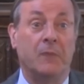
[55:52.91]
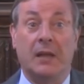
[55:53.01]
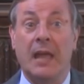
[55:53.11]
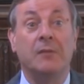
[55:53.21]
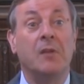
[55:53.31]

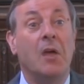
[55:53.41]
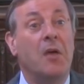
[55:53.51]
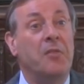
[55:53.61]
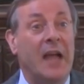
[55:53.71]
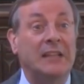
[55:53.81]
And again,
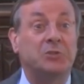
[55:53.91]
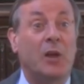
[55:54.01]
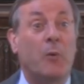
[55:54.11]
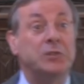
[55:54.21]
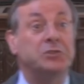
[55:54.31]
the answer to
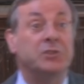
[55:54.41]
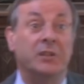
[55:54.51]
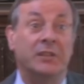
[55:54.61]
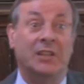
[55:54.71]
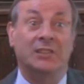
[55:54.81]
that question
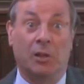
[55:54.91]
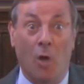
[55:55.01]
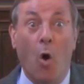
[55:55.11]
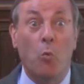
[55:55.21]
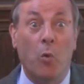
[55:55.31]
is a
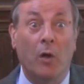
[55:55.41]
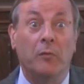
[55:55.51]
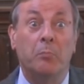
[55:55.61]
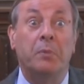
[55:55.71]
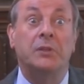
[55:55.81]
long
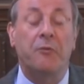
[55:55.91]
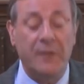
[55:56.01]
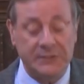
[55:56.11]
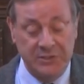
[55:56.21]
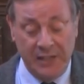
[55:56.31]
one, but it's a
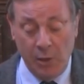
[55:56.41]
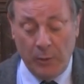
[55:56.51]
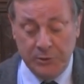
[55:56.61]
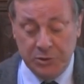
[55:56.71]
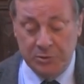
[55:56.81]
fascinating
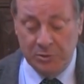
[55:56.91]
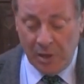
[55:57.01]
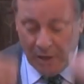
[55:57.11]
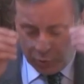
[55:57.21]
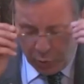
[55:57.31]

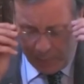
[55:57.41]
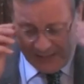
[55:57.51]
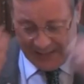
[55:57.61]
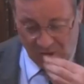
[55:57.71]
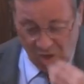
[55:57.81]
question to
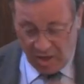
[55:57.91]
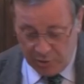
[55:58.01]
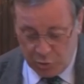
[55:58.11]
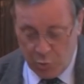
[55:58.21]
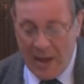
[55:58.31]
begin
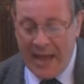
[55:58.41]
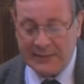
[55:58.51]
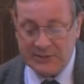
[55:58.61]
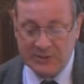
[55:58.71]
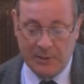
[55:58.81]
to
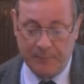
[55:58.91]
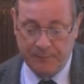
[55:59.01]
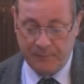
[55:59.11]
ask.